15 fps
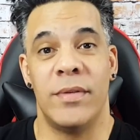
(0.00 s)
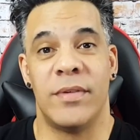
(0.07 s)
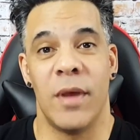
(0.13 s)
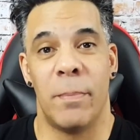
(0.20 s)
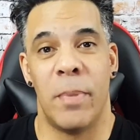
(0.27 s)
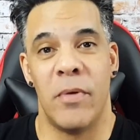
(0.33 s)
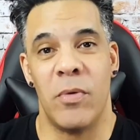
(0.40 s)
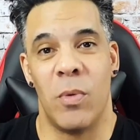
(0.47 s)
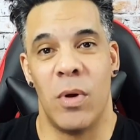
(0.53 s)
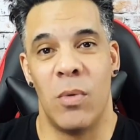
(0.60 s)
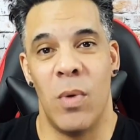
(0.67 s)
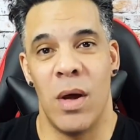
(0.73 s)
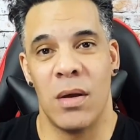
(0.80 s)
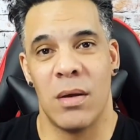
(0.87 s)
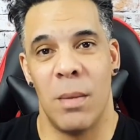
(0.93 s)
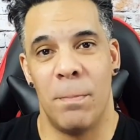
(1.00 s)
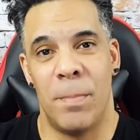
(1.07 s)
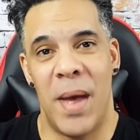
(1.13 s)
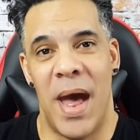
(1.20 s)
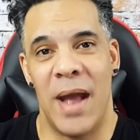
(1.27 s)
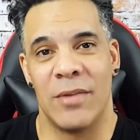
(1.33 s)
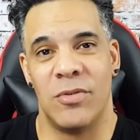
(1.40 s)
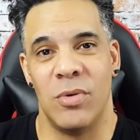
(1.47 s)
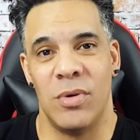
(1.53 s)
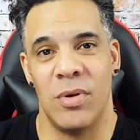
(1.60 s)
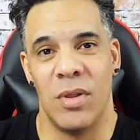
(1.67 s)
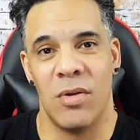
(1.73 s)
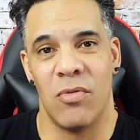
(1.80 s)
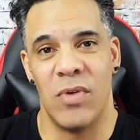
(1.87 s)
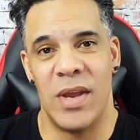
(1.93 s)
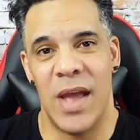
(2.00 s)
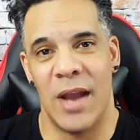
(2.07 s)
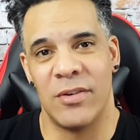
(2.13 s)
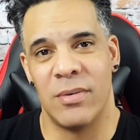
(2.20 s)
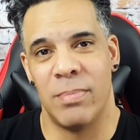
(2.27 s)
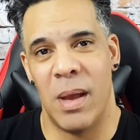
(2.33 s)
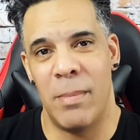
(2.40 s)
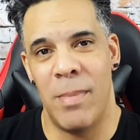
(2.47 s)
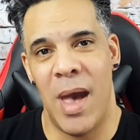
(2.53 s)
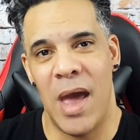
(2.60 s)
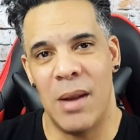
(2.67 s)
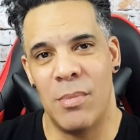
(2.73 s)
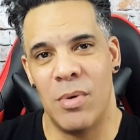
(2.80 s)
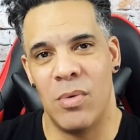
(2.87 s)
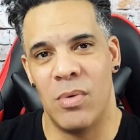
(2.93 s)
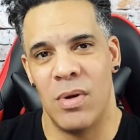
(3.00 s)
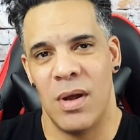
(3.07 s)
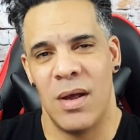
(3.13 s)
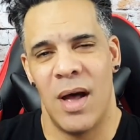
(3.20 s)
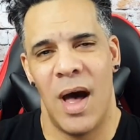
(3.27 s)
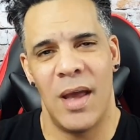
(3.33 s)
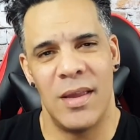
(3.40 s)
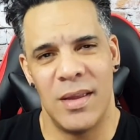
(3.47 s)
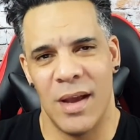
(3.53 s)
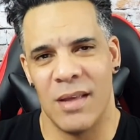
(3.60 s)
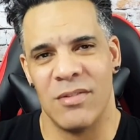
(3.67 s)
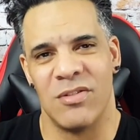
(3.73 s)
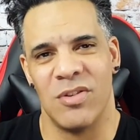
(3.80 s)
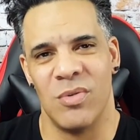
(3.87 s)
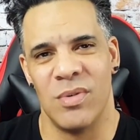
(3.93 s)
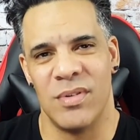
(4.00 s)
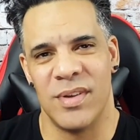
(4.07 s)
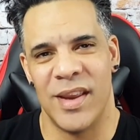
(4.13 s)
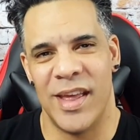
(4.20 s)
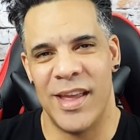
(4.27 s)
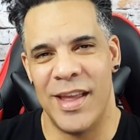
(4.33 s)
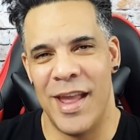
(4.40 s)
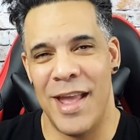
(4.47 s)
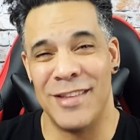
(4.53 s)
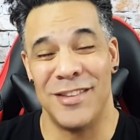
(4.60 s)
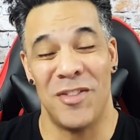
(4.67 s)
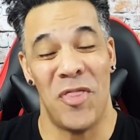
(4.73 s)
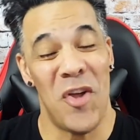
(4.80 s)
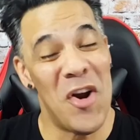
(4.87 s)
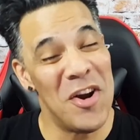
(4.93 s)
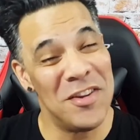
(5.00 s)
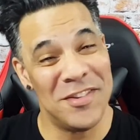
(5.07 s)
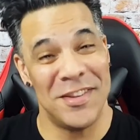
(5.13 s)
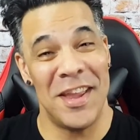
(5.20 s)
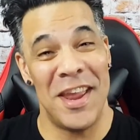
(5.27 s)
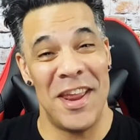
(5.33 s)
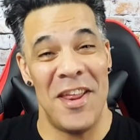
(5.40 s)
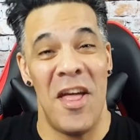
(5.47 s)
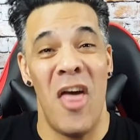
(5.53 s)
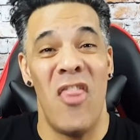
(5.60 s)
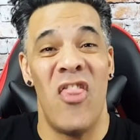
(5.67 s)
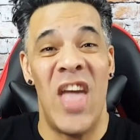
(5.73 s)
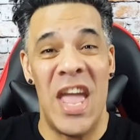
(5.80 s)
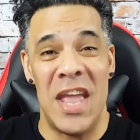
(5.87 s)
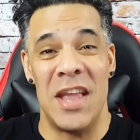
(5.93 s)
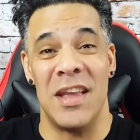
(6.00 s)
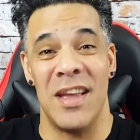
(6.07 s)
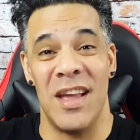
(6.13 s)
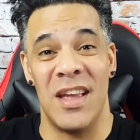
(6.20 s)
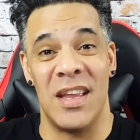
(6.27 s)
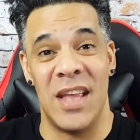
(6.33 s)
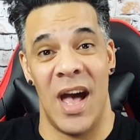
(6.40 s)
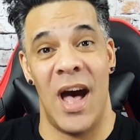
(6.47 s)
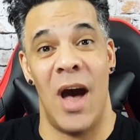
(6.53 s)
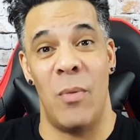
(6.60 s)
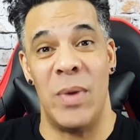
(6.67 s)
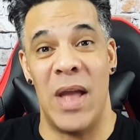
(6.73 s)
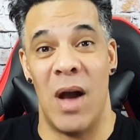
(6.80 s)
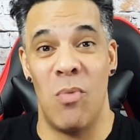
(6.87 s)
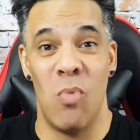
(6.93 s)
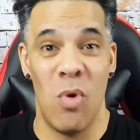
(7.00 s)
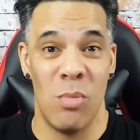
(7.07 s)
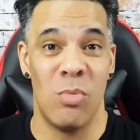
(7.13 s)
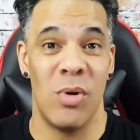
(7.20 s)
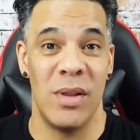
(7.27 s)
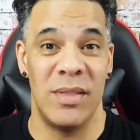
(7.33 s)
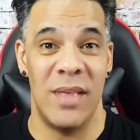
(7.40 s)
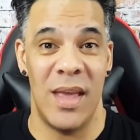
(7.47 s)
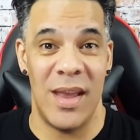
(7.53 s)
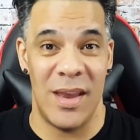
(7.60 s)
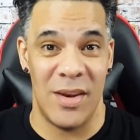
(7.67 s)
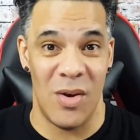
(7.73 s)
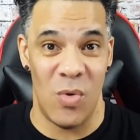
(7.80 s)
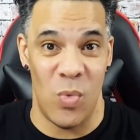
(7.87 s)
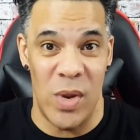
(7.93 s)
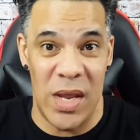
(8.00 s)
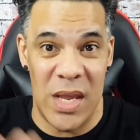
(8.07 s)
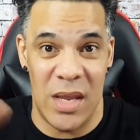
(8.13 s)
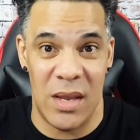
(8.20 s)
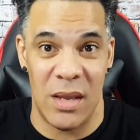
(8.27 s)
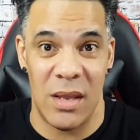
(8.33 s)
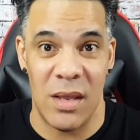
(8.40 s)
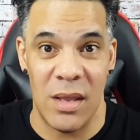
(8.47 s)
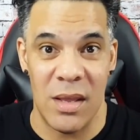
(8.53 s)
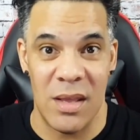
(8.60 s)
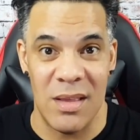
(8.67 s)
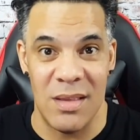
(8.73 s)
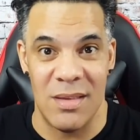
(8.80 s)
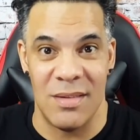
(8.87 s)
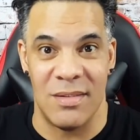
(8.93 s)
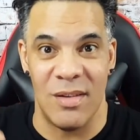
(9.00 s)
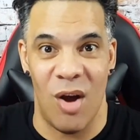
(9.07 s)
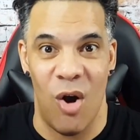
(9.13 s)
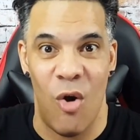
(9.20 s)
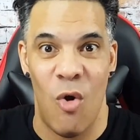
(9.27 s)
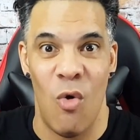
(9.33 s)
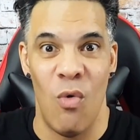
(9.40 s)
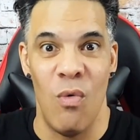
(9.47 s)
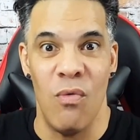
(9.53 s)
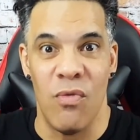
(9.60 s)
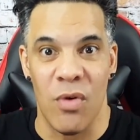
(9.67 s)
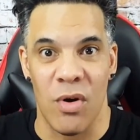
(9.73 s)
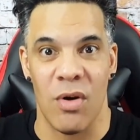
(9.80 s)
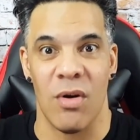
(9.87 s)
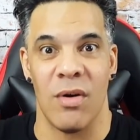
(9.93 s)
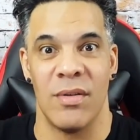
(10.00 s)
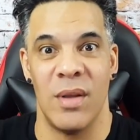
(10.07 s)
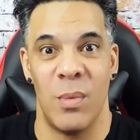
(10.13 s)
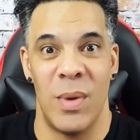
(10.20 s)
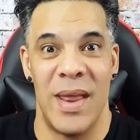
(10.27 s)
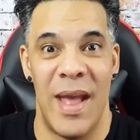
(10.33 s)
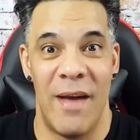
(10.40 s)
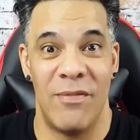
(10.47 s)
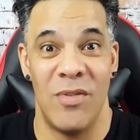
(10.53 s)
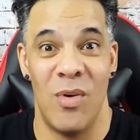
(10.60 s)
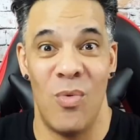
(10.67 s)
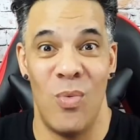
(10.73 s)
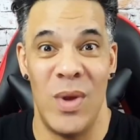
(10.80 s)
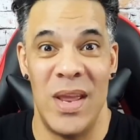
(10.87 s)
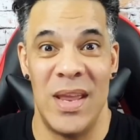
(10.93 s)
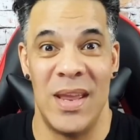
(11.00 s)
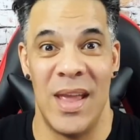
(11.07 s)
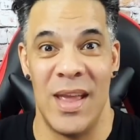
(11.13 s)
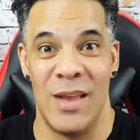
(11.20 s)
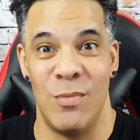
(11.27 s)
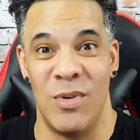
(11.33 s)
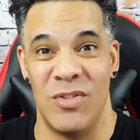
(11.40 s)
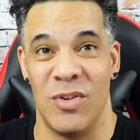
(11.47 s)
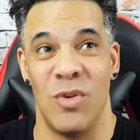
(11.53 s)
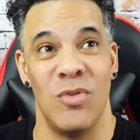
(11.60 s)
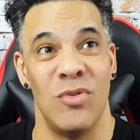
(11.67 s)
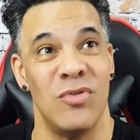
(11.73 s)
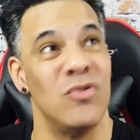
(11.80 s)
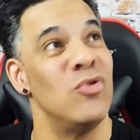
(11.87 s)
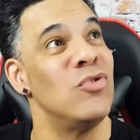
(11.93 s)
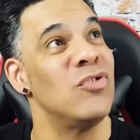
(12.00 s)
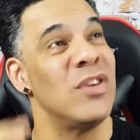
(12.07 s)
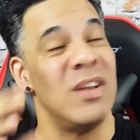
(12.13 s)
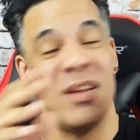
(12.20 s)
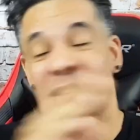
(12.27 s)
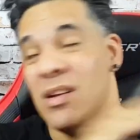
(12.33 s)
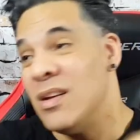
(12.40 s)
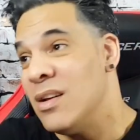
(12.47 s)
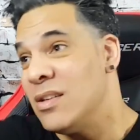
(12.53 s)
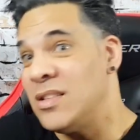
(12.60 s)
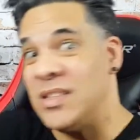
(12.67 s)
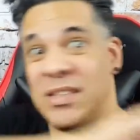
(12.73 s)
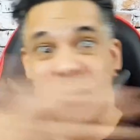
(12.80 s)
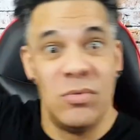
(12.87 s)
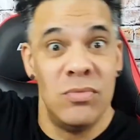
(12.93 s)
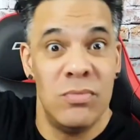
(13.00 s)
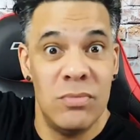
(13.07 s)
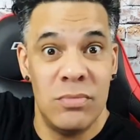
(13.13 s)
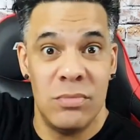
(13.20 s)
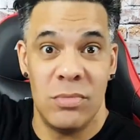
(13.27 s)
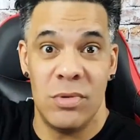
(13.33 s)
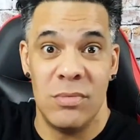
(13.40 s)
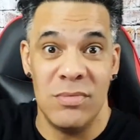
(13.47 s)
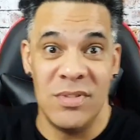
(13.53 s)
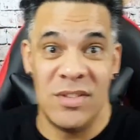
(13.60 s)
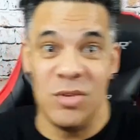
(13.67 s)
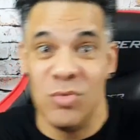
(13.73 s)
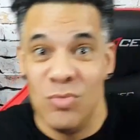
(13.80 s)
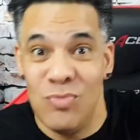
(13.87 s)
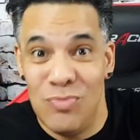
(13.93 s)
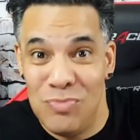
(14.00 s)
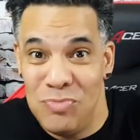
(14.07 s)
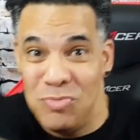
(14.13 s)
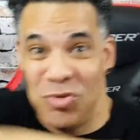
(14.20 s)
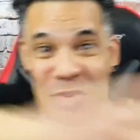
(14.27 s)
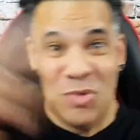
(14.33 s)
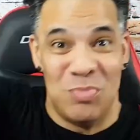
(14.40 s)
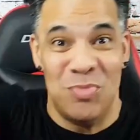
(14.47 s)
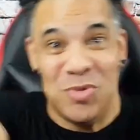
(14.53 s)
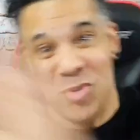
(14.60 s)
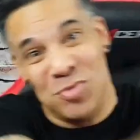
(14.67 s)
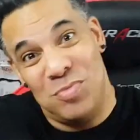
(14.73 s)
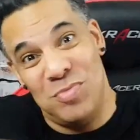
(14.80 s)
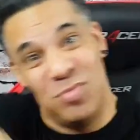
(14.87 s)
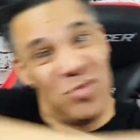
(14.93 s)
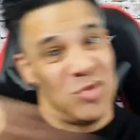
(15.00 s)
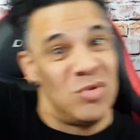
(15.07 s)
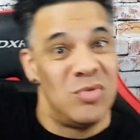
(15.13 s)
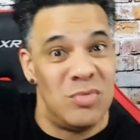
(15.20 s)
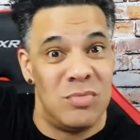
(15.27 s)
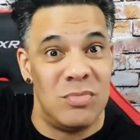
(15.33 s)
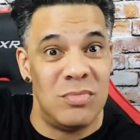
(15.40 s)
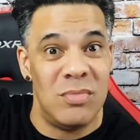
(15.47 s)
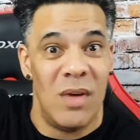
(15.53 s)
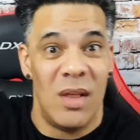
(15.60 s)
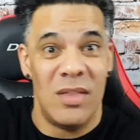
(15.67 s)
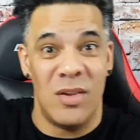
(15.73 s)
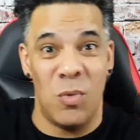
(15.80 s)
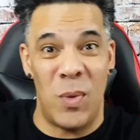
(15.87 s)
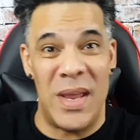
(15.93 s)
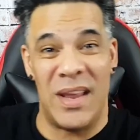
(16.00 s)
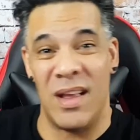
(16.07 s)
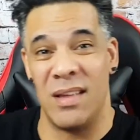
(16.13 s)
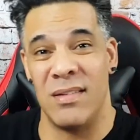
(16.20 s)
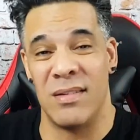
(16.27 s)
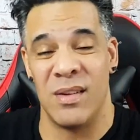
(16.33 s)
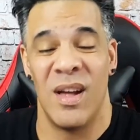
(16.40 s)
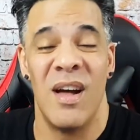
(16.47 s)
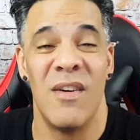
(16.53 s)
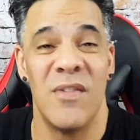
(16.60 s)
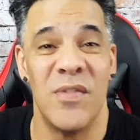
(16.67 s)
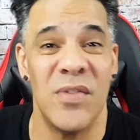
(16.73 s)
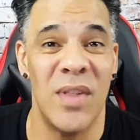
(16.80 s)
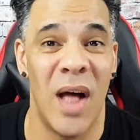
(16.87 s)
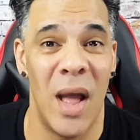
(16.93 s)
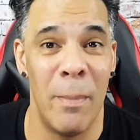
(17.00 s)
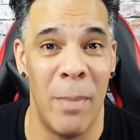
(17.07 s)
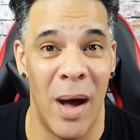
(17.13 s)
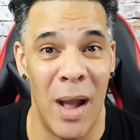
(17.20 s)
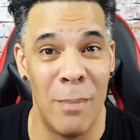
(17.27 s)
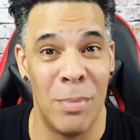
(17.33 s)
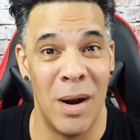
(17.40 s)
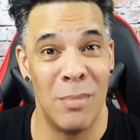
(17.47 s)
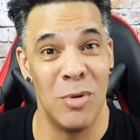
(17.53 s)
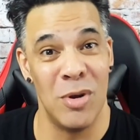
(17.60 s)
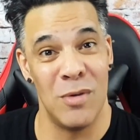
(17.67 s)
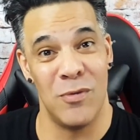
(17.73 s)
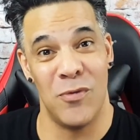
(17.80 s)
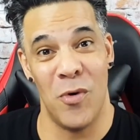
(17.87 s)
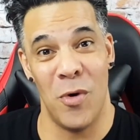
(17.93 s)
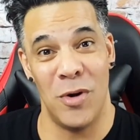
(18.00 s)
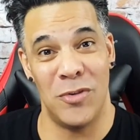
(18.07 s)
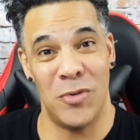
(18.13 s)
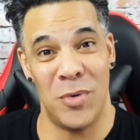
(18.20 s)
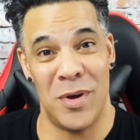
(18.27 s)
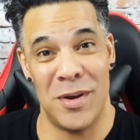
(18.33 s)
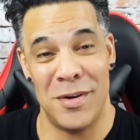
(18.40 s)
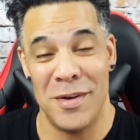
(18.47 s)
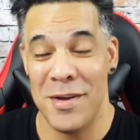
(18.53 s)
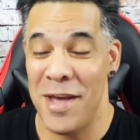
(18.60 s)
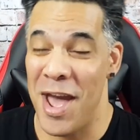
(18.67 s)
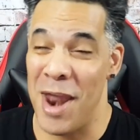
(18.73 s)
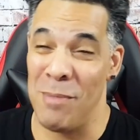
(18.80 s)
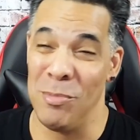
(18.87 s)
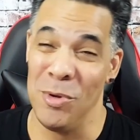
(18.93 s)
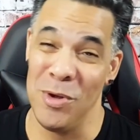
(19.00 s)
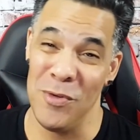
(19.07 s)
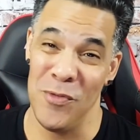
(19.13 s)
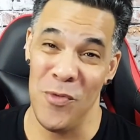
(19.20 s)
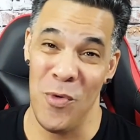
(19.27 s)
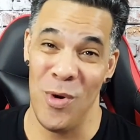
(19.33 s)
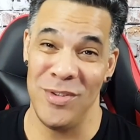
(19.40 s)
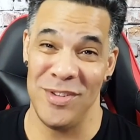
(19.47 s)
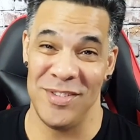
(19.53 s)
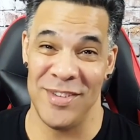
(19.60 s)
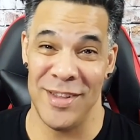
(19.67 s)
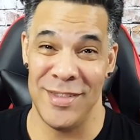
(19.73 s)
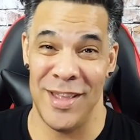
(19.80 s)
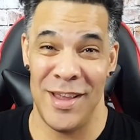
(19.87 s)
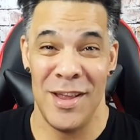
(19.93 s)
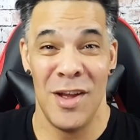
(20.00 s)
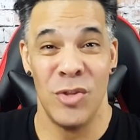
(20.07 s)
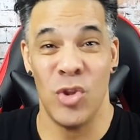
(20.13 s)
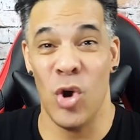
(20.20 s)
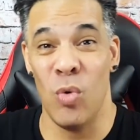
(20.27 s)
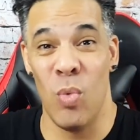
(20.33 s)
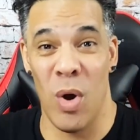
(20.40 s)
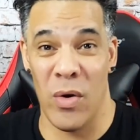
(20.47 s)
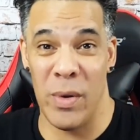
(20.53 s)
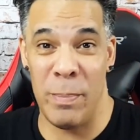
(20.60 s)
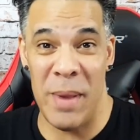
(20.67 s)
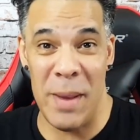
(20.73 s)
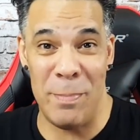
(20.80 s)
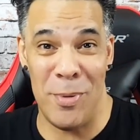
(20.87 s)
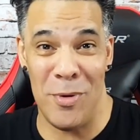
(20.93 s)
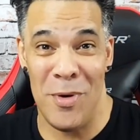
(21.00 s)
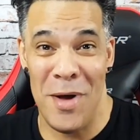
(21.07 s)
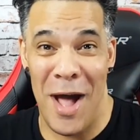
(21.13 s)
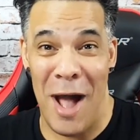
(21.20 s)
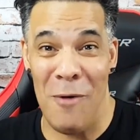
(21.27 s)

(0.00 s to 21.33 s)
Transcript: What's up, everyone? Welcome back to another reaction by Manamal. How you guys doing today? It's Thursday. Thank God we got one more day and the week is over. Then we have the weekend, which goes usually zoom, zoom, zoom, zoom, zoom. The weekends fly by, but I'm looking forward to it. I'm looking forward to Sunday. Don't worry, people.